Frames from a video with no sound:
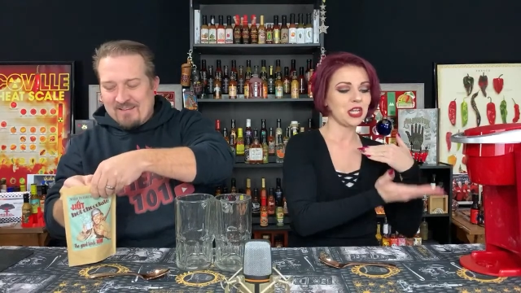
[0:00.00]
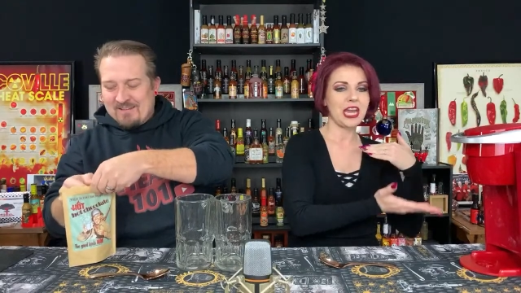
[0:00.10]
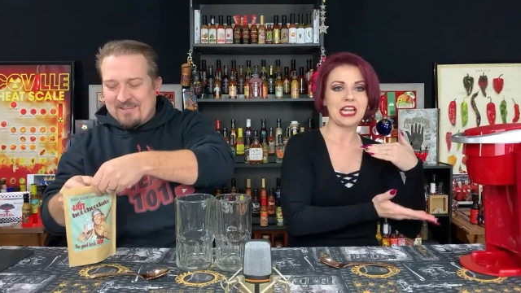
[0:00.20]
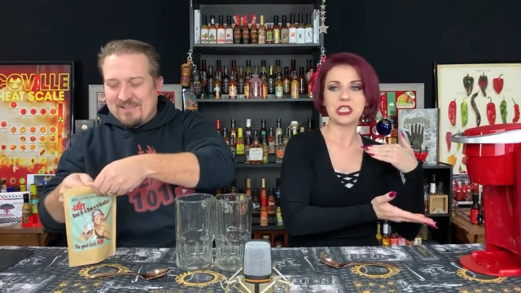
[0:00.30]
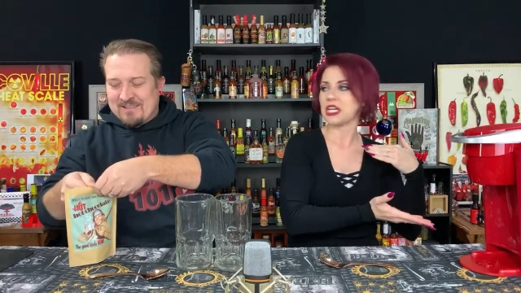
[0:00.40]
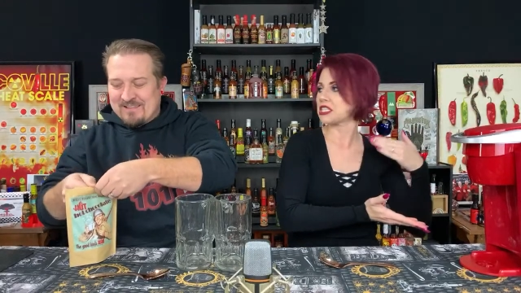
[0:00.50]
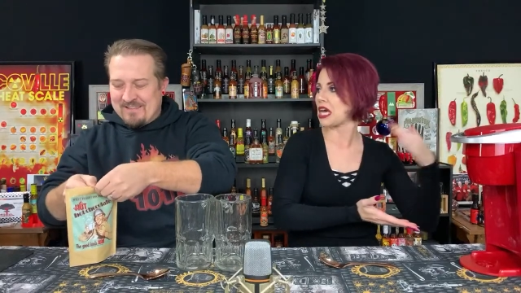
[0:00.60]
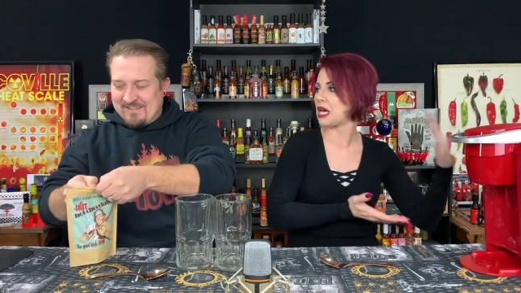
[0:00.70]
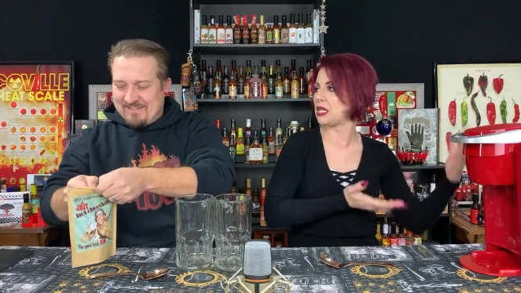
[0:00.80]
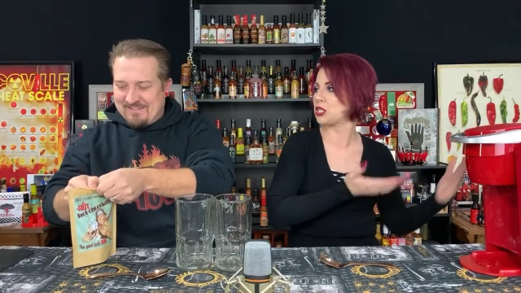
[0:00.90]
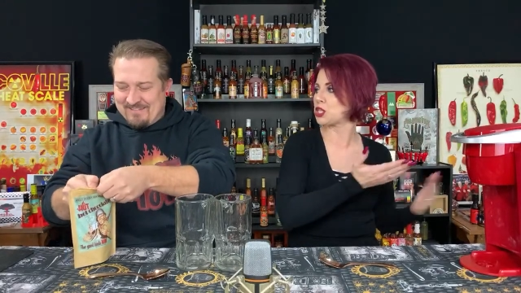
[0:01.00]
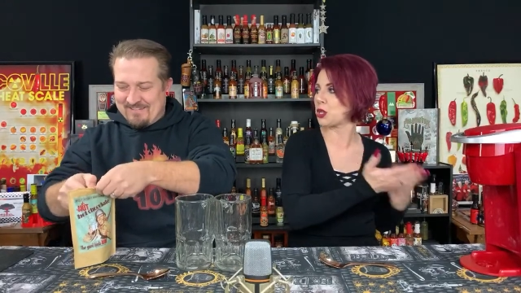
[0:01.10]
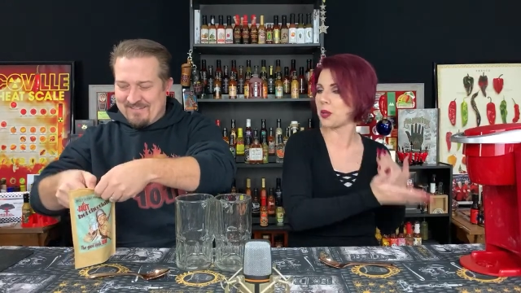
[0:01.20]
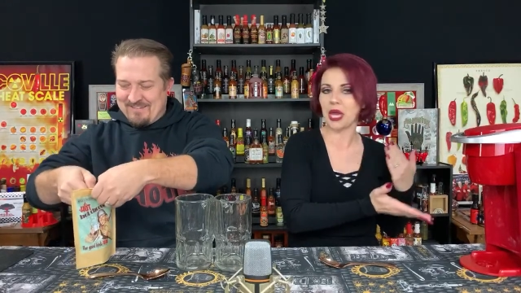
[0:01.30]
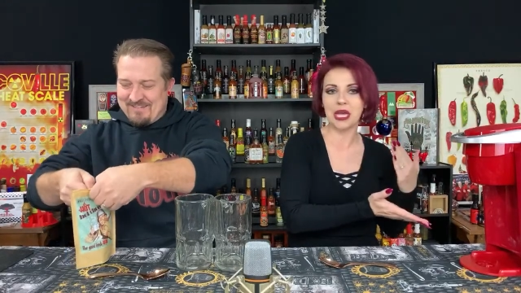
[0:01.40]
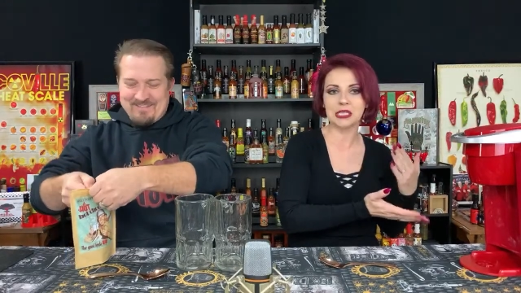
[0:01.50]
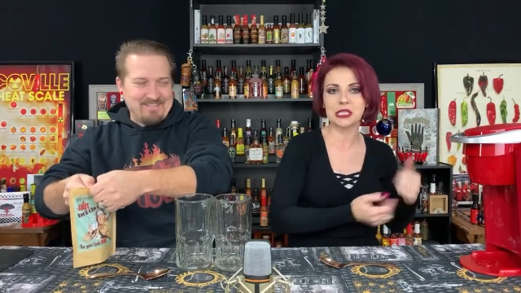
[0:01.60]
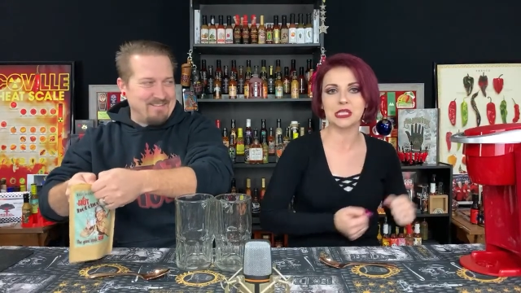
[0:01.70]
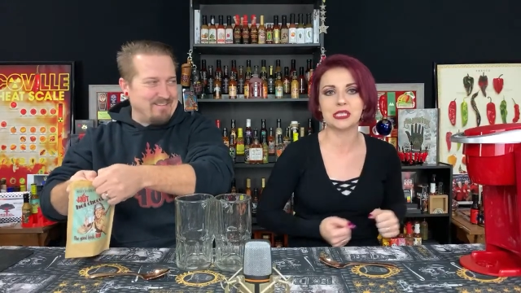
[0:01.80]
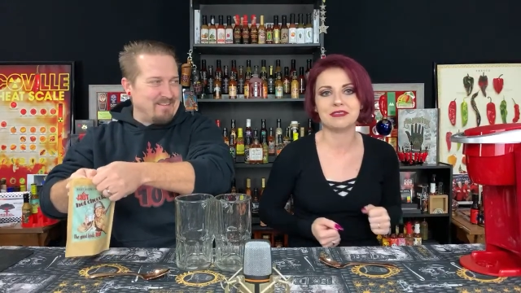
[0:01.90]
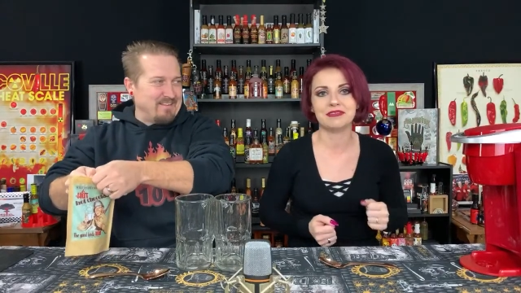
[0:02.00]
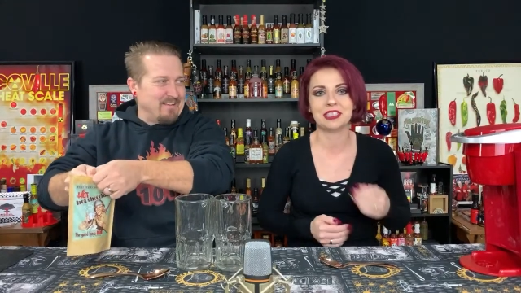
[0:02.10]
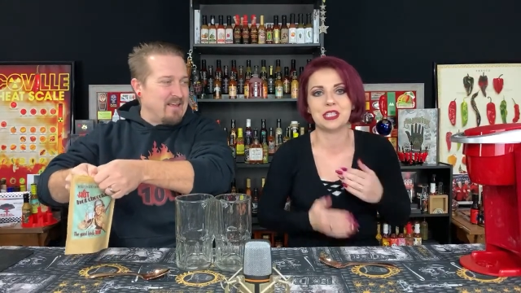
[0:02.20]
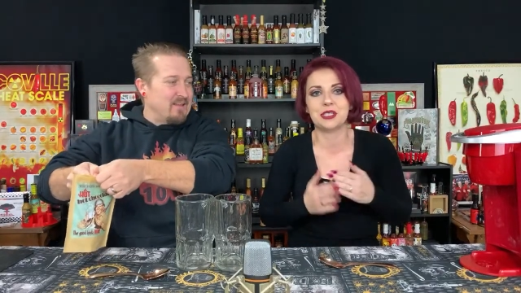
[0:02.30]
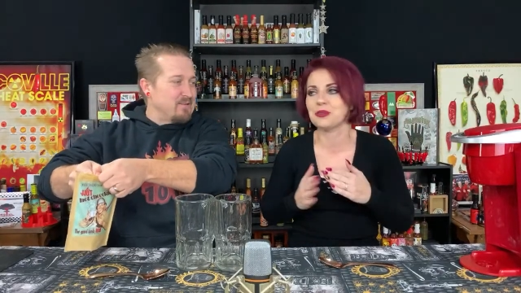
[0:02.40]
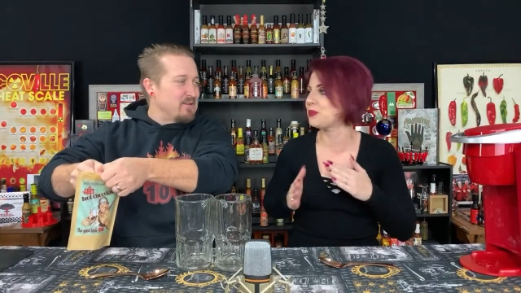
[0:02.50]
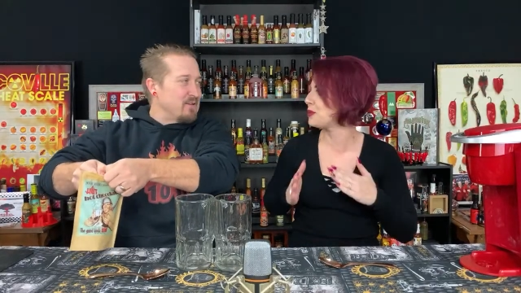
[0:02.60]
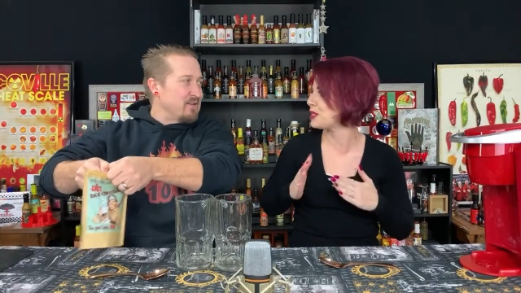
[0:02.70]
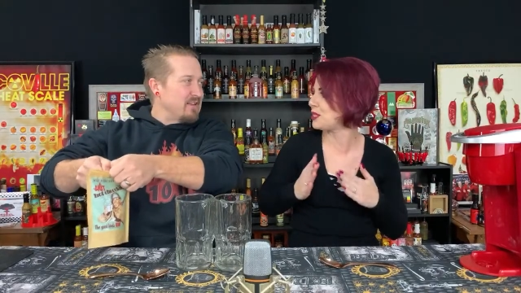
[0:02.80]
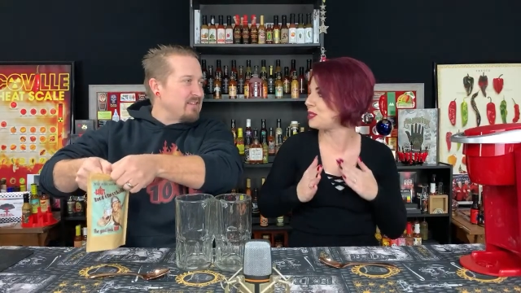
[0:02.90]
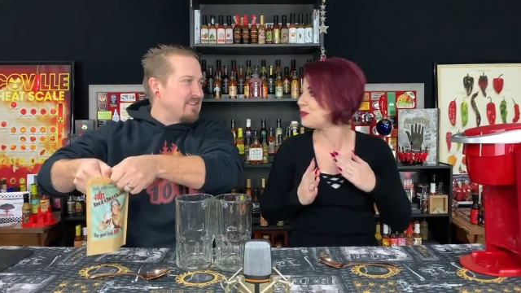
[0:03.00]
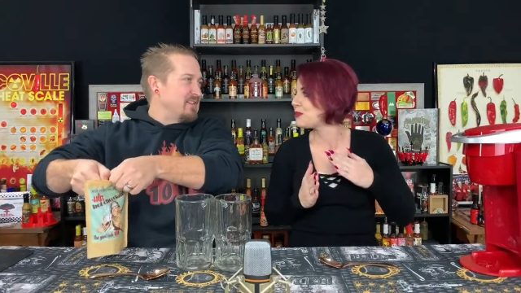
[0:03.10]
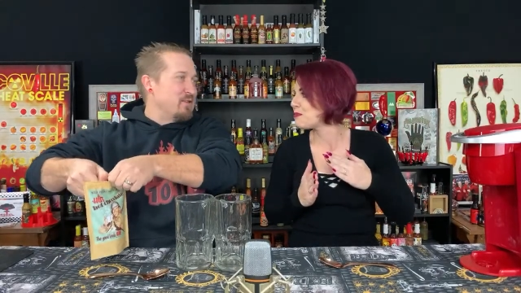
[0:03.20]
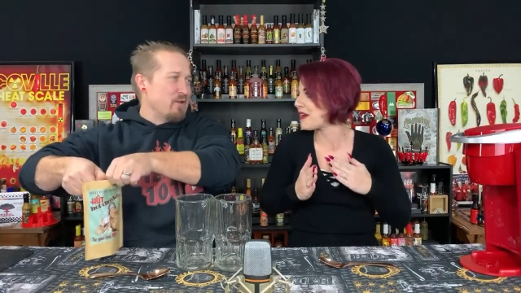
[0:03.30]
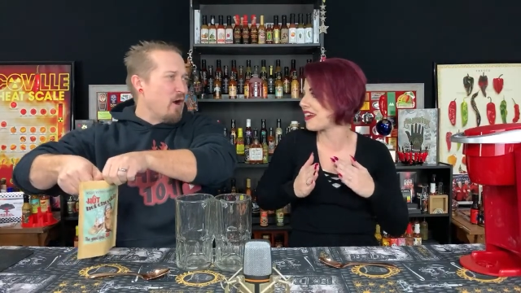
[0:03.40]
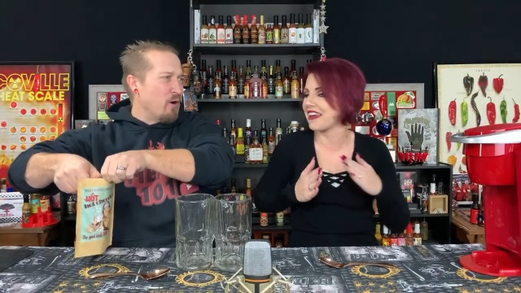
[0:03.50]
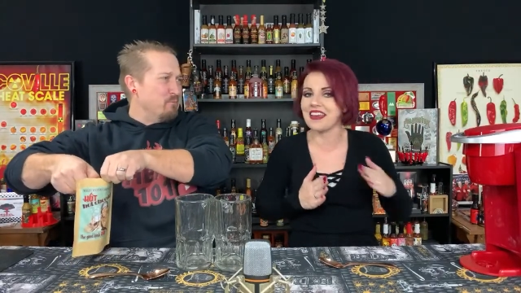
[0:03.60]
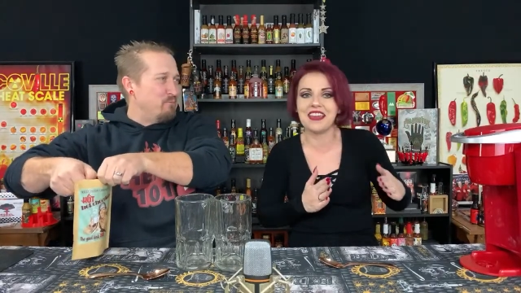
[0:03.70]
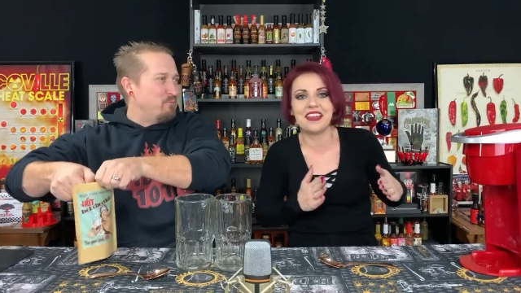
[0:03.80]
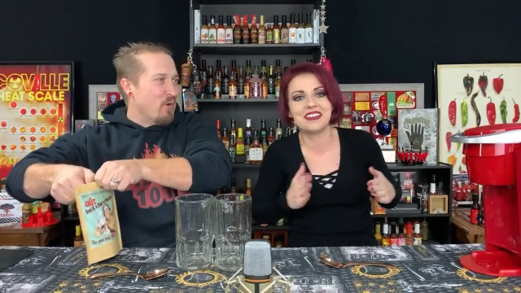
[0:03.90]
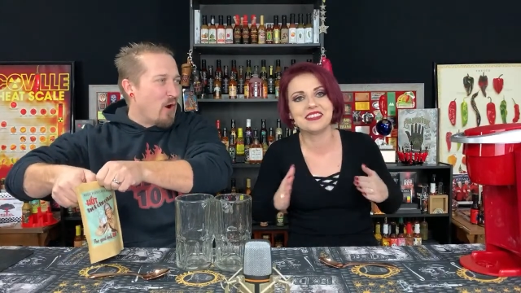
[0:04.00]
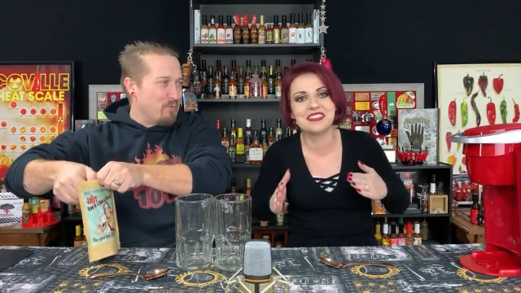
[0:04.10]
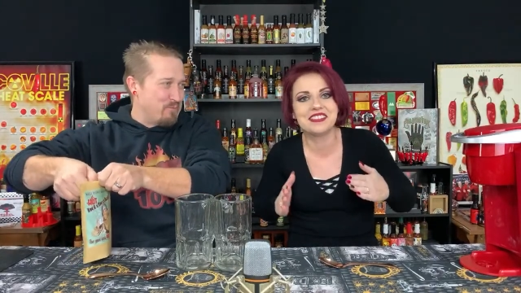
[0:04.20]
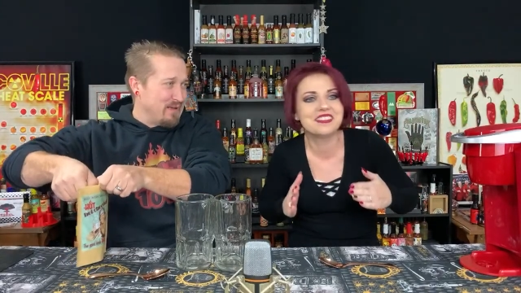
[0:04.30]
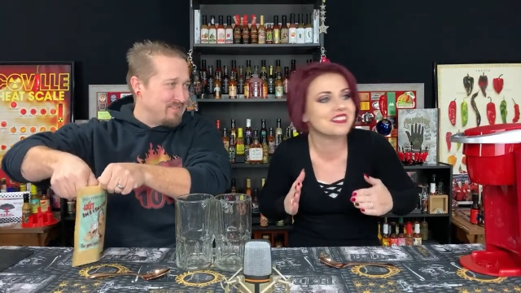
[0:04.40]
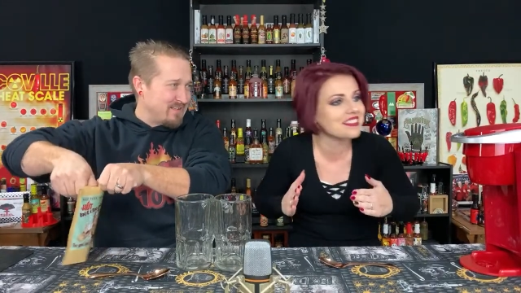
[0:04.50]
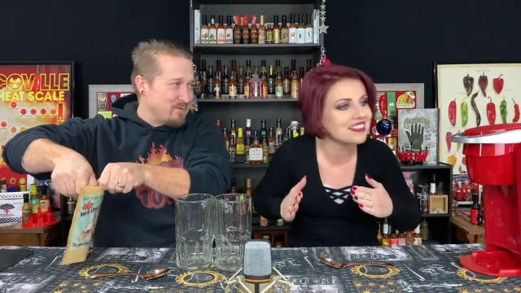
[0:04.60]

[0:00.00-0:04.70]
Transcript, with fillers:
Speaker 1: HSN showcase. I don't know what to do with my our, hands. Our basic